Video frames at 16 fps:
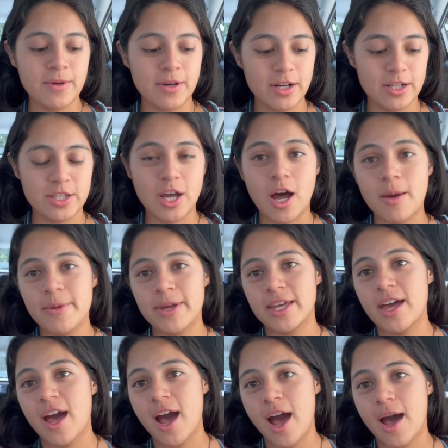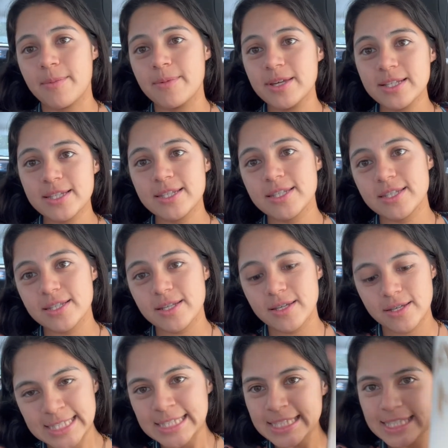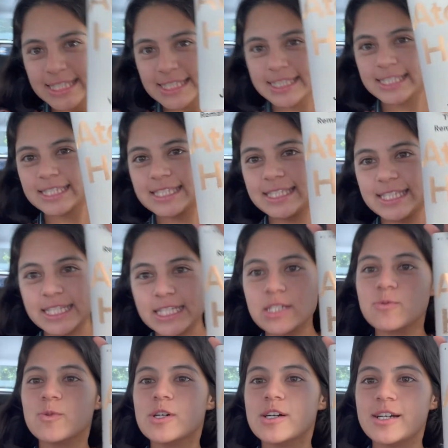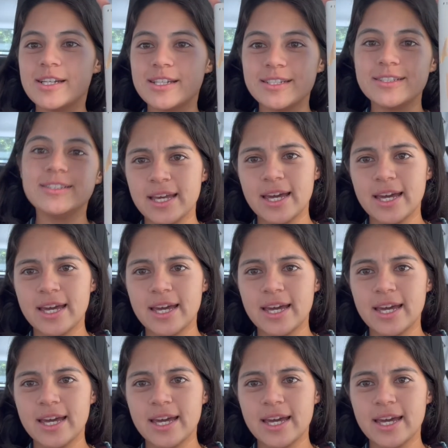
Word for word: Atomic Habits. This one.